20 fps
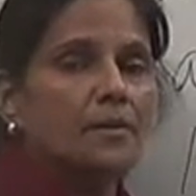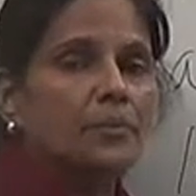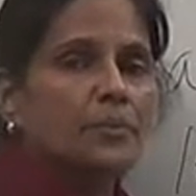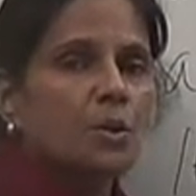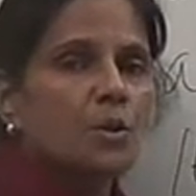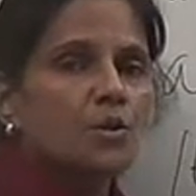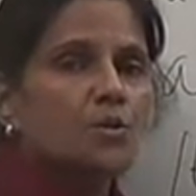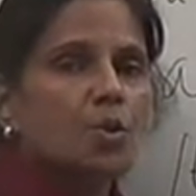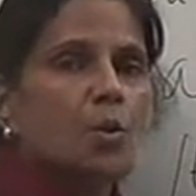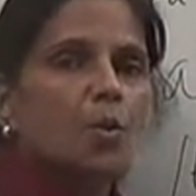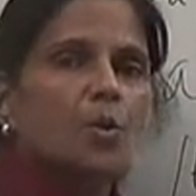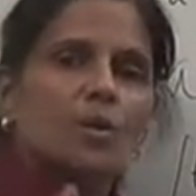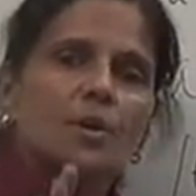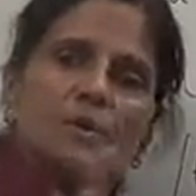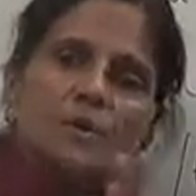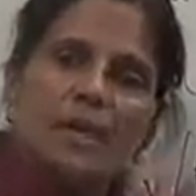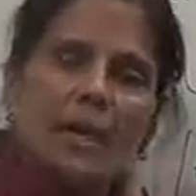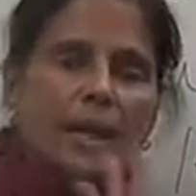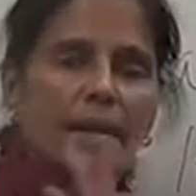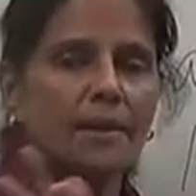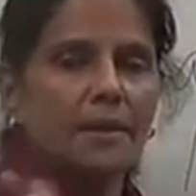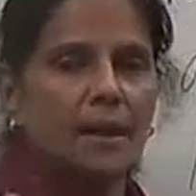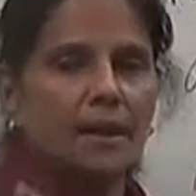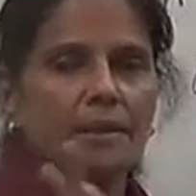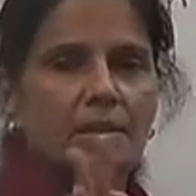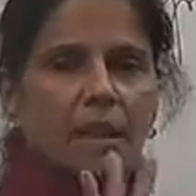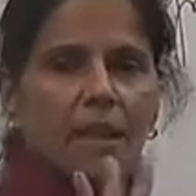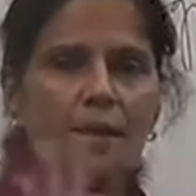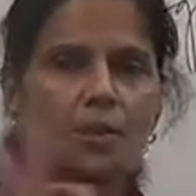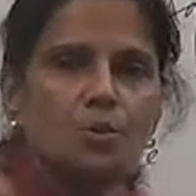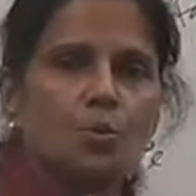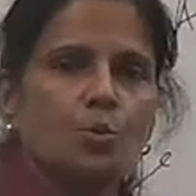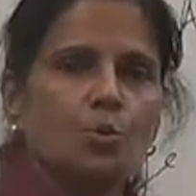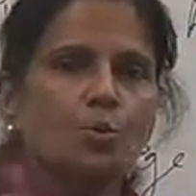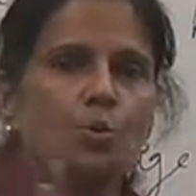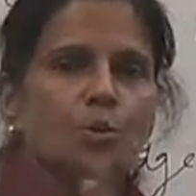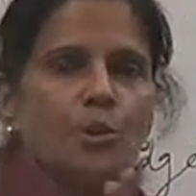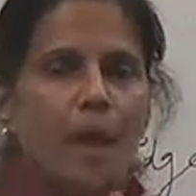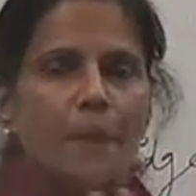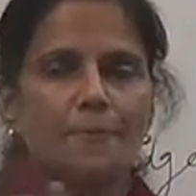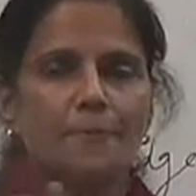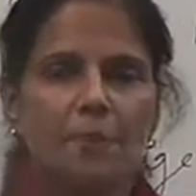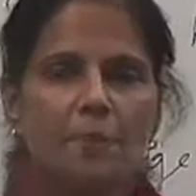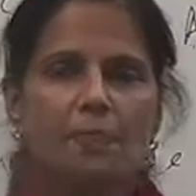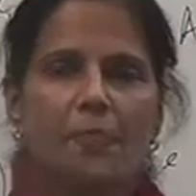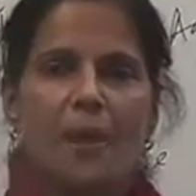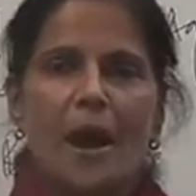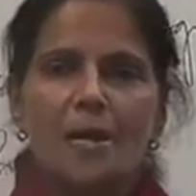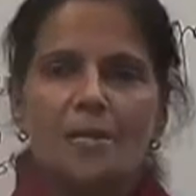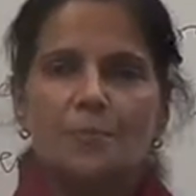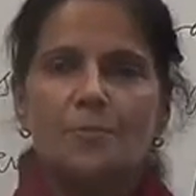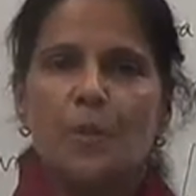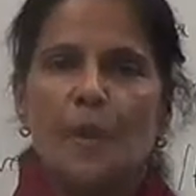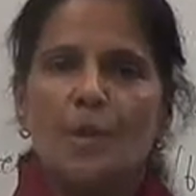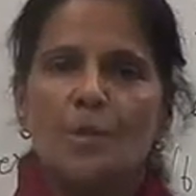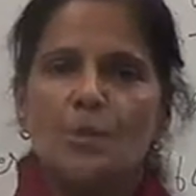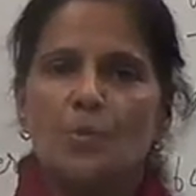So they contain two types of aspects,